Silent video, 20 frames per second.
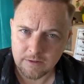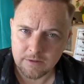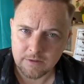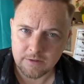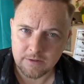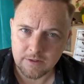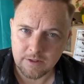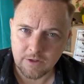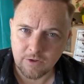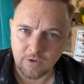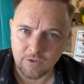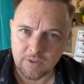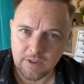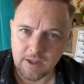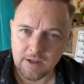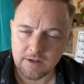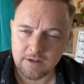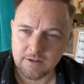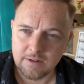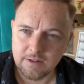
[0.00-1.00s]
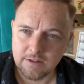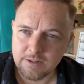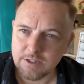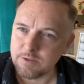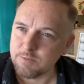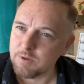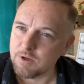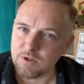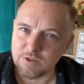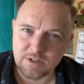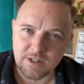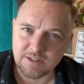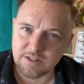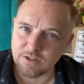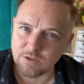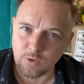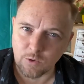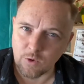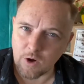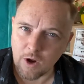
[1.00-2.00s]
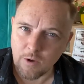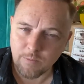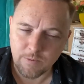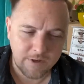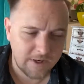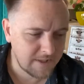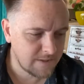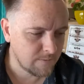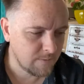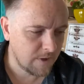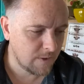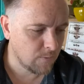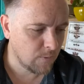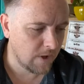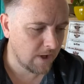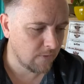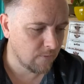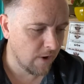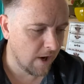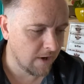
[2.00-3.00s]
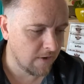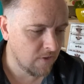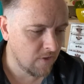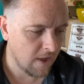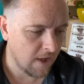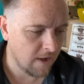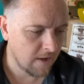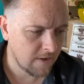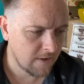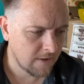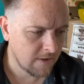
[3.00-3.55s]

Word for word: You got that? Just because there's a door open doesn't mean we run in there,